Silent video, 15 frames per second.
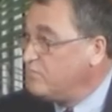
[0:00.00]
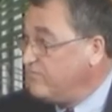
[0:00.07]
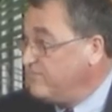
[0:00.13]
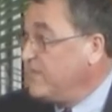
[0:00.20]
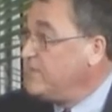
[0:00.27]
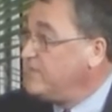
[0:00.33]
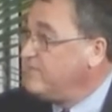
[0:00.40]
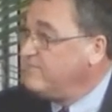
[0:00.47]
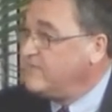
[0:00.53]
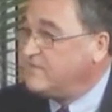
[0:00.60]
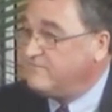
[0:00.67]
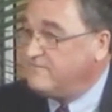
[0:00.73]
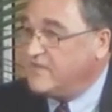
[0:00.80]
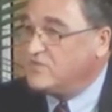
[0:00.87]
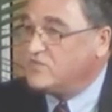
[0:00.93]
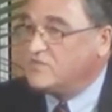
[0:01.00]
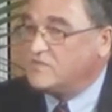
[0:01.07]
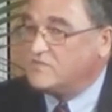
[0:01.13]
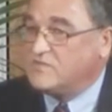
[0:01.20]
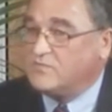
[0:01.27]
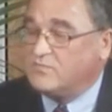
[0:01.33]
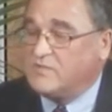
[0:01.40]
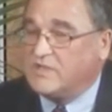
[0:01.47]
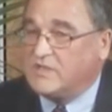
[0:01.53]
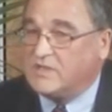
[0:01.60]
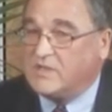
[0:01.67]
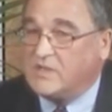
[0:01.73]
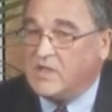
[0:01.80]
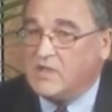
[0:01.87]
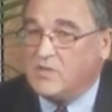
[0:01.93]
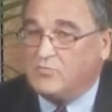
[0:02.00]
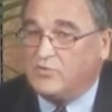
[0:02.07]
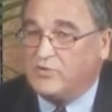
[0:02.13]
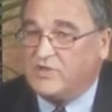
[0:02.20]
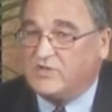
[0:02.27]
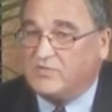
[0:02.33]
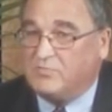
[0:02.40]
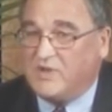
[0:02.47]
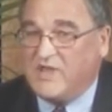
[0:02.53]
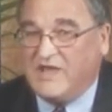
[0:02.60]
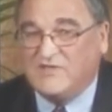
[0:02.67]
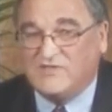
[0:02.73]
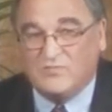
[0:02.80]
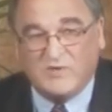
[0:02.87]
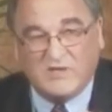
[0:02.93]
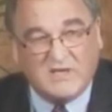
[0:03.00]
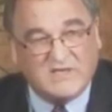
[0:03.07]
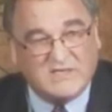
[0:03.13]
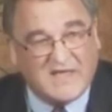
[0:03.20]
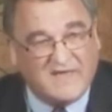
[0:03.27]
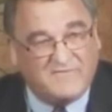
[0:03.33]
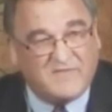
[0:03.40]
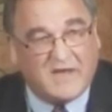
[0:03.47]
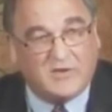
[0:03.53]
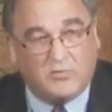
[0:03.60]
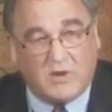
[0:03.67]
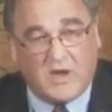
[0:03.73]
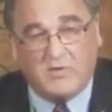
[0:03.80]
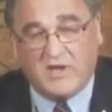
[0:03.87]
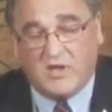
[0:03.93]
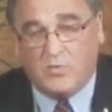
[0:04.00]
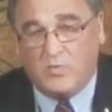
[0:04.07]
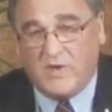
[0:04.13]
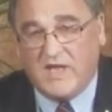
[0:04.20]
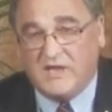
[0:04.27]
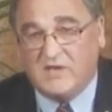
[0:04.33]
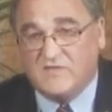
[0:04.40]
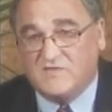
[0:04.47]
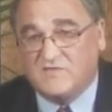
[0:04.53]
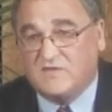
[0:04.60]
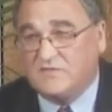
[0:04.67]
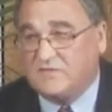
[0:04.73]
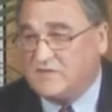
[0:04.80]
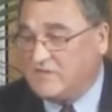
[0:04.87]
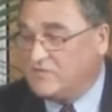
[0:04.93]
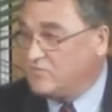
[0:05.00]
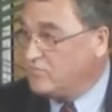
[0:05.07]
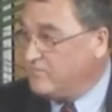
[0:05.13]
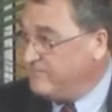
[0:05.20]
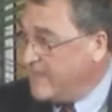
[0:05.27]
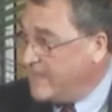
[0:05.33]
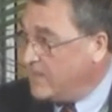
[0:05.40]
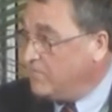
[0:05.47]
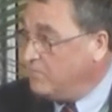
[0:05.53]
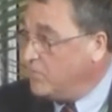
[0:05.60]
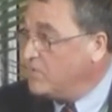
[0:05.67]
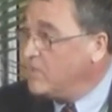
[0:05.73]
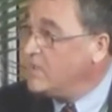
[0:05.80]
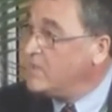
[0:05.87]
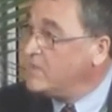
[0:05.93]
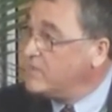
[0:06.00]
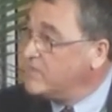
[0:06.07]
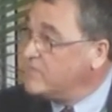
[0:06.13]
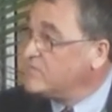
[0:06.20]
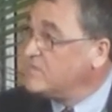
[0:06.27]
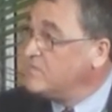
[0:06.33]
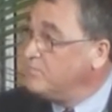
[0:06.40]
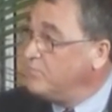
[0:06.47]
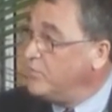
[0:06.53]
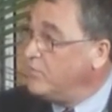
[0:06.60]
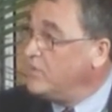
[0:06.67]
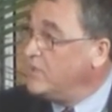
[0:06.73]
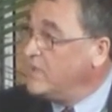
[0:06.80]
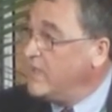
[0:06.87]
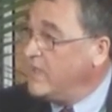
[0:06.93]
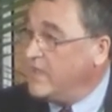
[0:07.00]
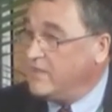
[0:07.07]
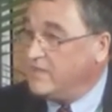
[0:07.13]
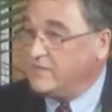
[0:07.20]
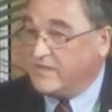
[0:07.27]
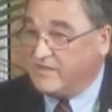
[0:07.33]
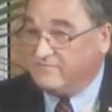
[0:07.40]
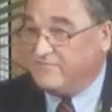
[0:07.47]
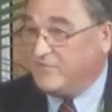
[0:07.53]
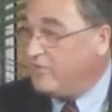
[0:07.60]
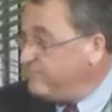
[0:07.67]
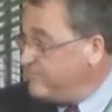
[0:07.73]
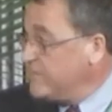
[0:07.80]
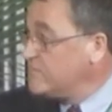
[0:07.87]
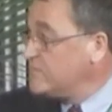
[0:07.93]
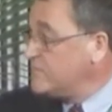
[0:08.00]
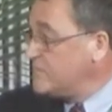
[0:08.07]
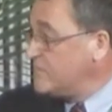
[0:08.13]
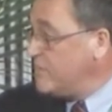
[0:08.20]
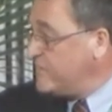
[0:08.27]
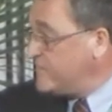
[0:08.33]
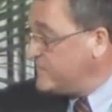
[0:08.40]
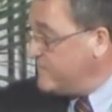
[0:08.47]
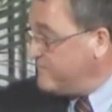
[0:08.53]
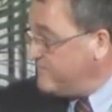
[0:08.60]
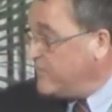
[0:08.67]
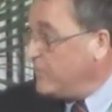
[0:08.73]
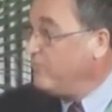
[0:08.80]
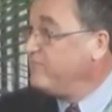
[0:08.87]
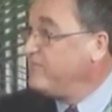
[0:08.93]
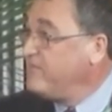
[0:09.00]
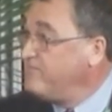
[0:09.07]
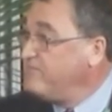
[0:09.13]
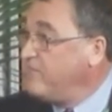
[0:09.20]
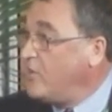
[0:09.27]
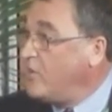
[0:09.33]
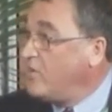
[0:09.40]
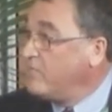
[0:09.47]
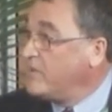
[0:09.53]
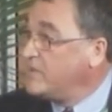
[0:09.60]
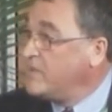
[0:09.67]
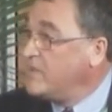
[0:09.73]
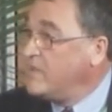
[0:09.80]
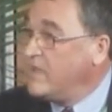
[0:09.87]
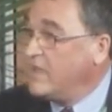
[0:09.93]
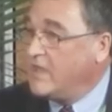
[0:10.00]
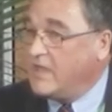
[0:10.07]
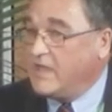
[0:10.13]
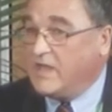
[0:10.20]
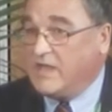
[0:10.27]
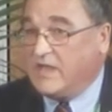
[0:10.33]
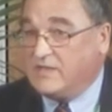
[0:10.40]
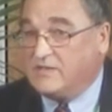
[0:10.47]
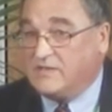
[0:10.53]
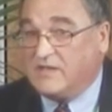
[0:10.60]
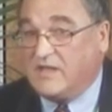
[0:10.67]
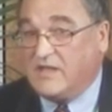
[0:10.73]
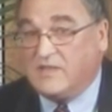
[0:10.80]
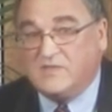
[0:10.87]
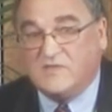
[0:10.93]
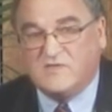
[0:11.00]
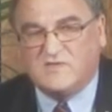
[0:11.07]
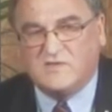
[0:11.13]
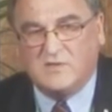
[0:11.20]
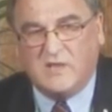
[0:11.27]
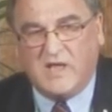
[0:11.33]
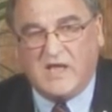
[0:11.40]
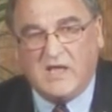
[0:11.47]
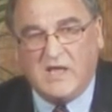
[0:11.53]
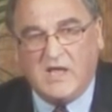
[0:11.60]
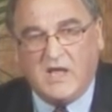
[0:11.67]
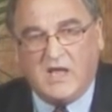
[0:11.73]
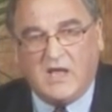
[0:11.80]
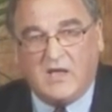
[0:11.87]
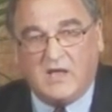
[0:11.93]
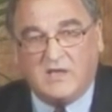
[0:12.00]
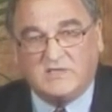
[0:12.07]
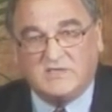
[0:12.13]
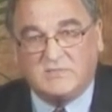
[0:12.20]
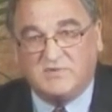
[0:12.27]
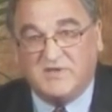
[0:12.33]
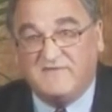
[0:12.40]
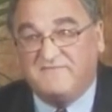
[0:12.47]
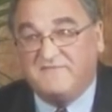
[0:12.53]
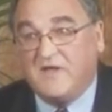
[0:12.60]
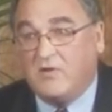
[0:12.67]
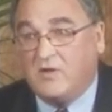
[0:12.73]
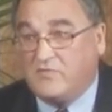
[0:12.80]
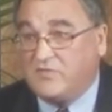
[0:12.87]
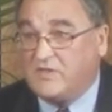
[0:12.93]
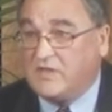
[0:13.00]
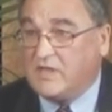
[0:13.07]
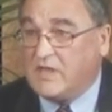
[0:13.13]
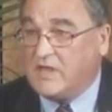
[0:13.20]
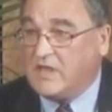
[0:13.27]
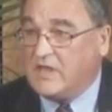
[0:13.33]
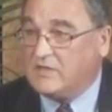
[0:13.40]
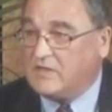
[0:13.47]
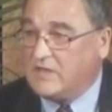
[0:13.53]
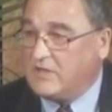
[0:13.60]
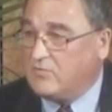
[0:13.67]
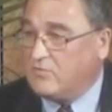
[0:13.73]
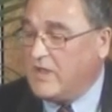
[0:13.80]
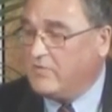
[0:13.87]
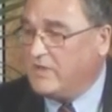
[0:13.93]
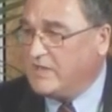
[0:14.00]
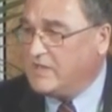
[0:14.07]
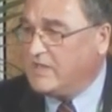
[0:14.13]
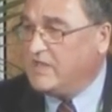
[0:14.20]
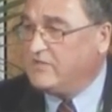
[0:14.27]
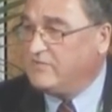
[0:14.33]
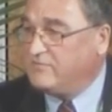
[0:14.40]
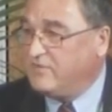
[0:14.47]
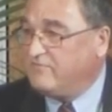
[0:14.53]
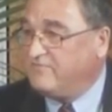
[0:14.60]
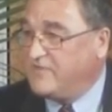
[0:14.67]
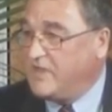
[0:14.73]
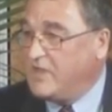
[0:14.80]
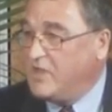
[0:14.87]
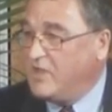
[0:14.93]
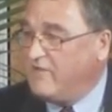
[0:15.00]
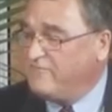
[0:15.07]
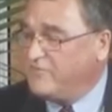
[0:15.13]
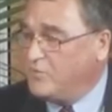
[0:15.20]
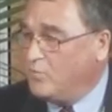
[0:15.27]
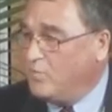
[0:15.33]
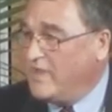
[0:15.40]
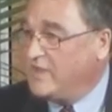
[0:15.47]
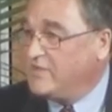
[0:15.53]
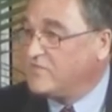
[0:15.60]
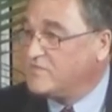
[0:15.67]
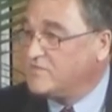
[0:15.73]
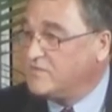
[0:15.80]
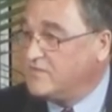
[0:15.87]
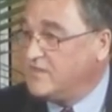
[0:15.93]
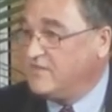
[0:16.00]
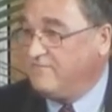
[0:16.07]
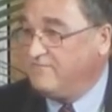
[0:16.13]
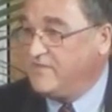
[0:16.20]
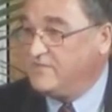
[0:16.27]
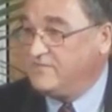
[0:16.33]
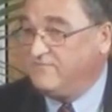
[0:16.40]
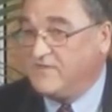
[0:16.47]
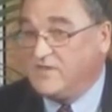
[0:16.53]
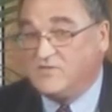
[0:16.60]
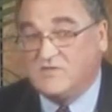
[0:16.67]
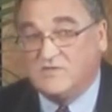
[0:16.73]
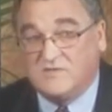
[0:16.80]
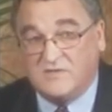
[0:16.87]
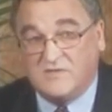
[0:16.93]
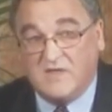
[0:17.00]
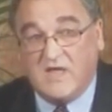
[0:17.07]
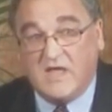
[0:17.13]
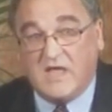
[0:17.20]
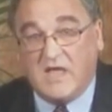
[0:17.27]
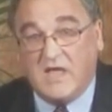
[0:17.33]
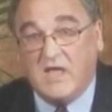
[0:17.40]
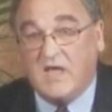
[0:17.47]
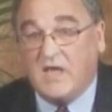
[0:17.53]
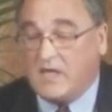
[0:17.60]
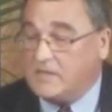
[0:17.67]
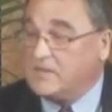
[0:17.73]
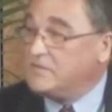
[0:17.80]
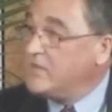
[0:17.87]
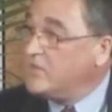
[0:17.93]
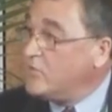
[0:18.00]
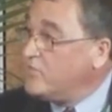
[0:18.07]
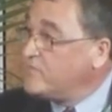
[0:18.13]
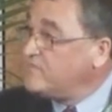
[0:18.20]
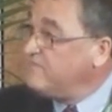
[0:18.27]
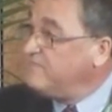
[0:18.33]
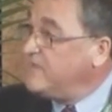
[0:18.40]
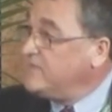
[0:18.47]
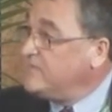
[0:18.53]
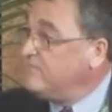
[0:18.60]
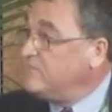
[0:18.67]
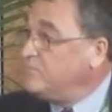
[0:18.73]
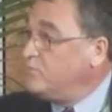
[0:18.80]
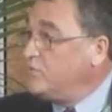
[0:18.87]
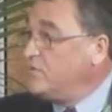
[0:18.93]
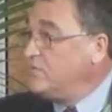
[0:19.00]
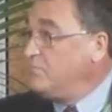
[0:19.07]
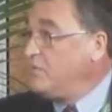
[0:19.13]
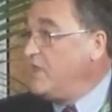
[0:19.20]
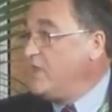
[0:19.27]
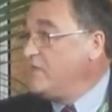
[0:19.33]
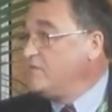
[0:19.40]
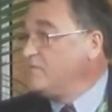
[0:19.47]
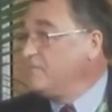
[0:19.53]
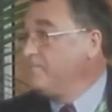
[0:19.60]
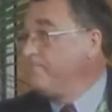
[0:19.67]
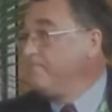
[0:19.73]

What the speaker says: preventative interventions that we can put into place, and we need to have that growing awareness that these are available. They're simple, they involve exercise, they involve the environment, and there's still, to be fair, I think a growing need of an awareness that the interventions are there and that they're cost effective to put into place.